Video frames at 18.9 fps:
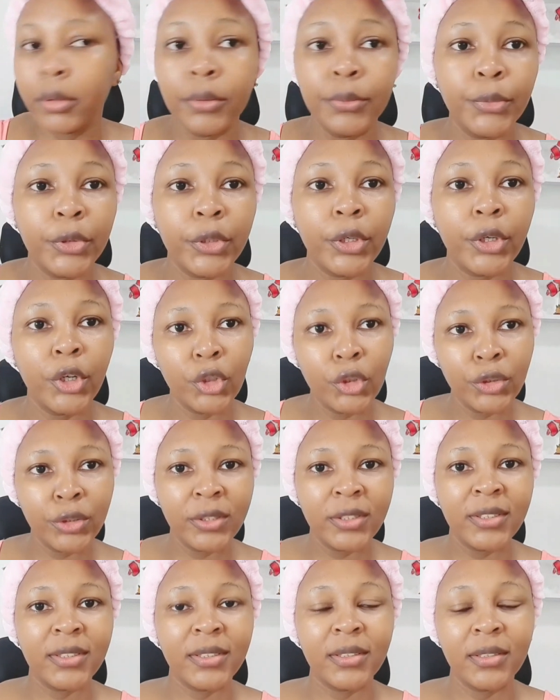
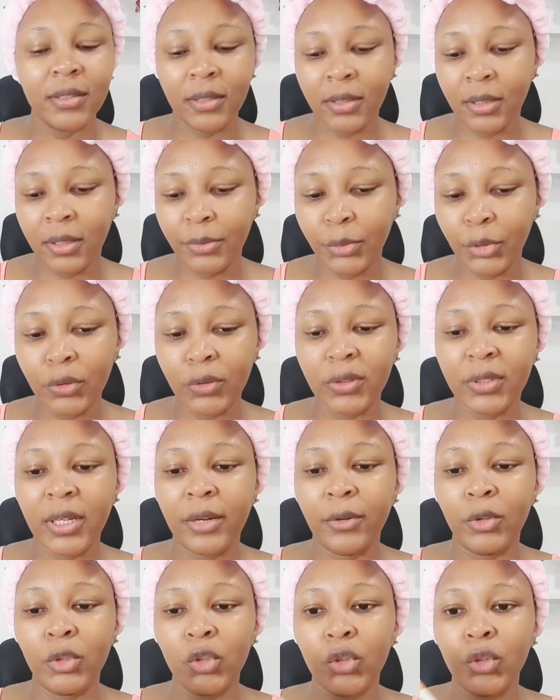because I
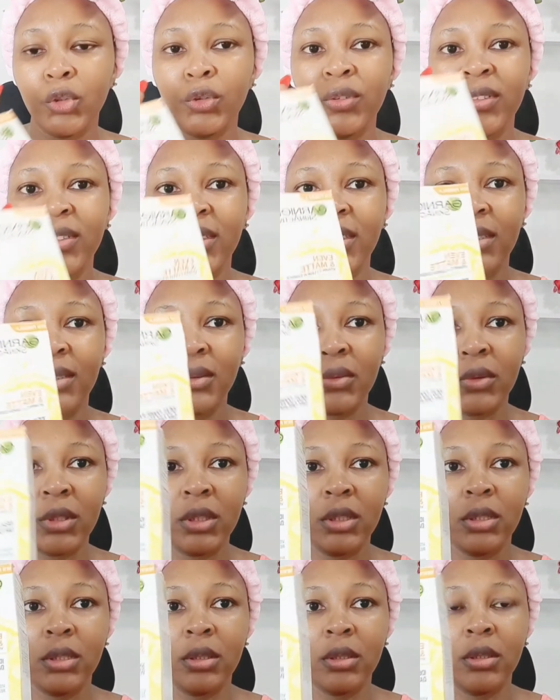want to use this one.
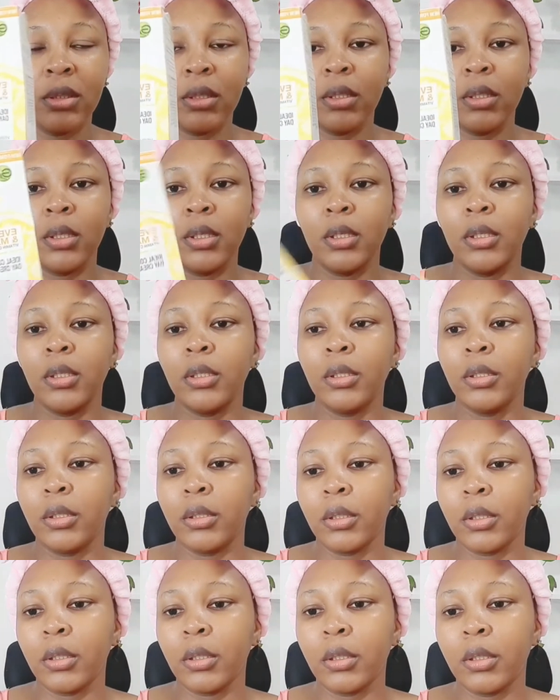
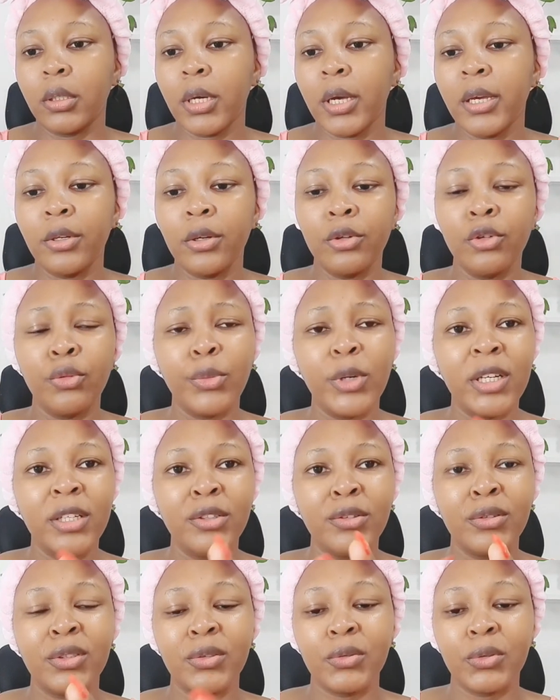I normally
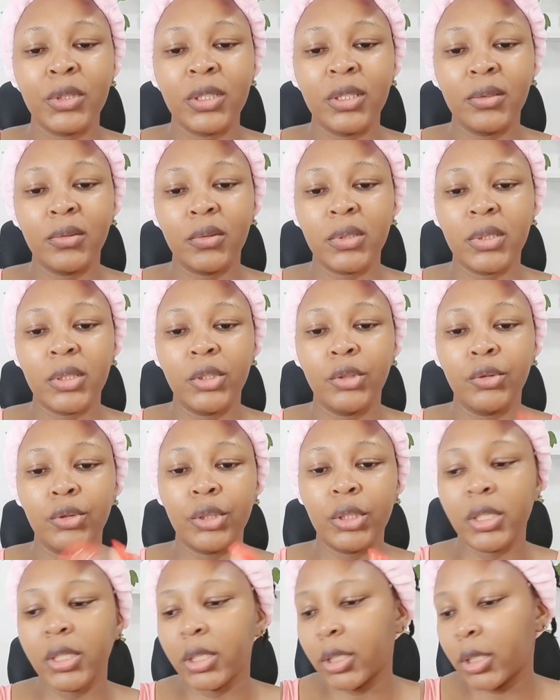use these ones during
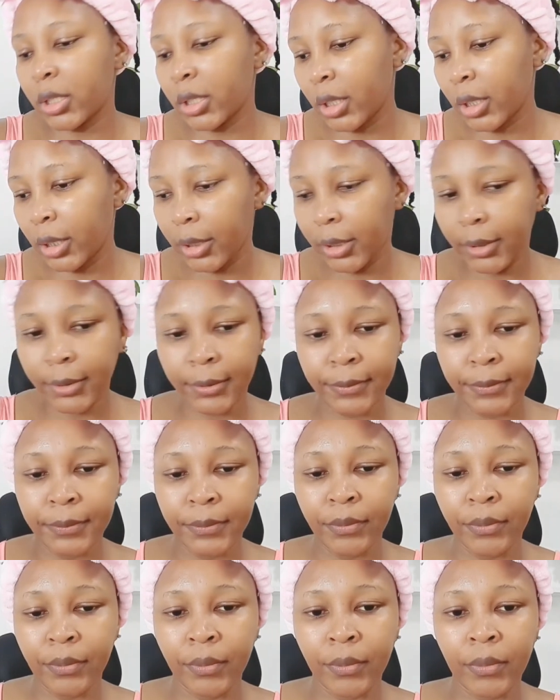the day
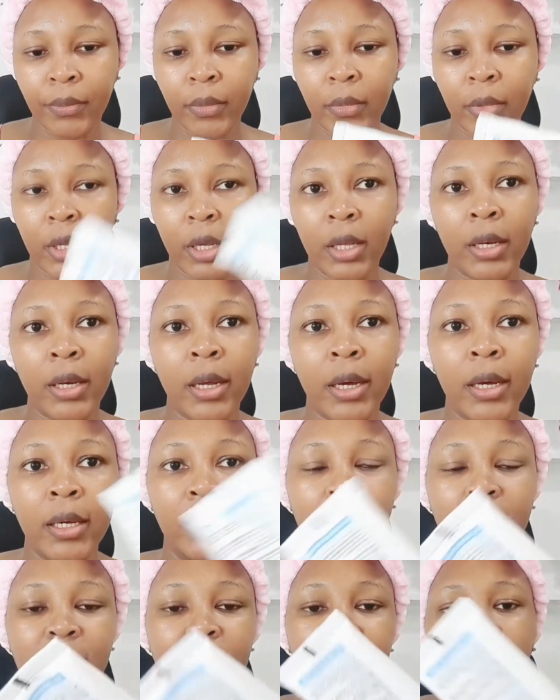and
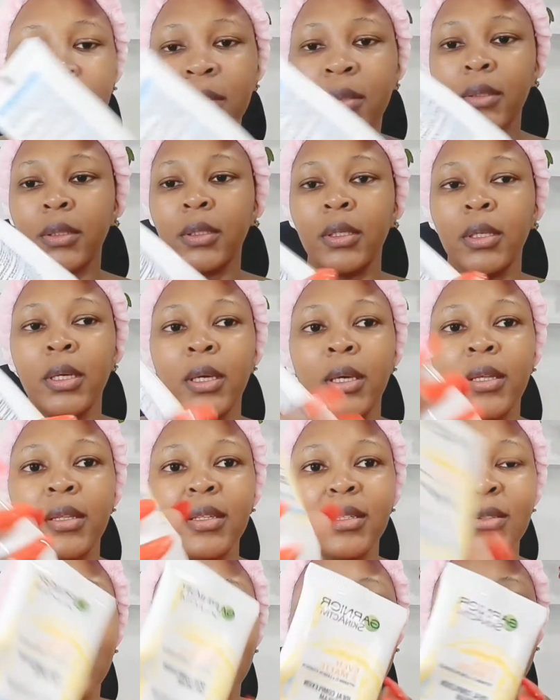night.
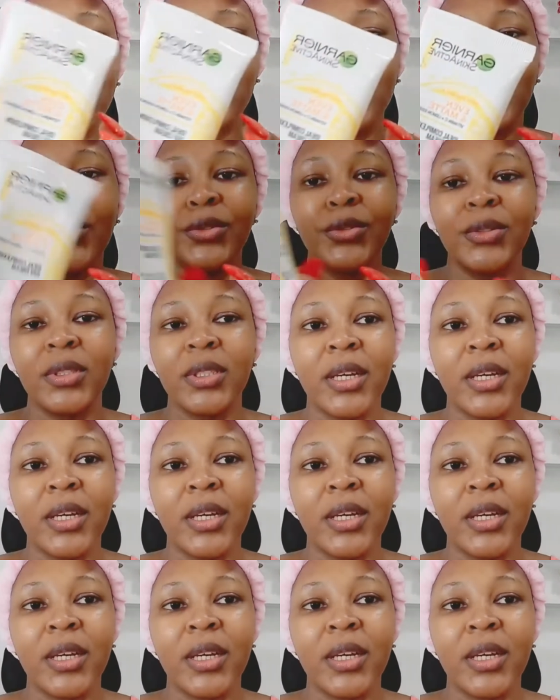This one is so good,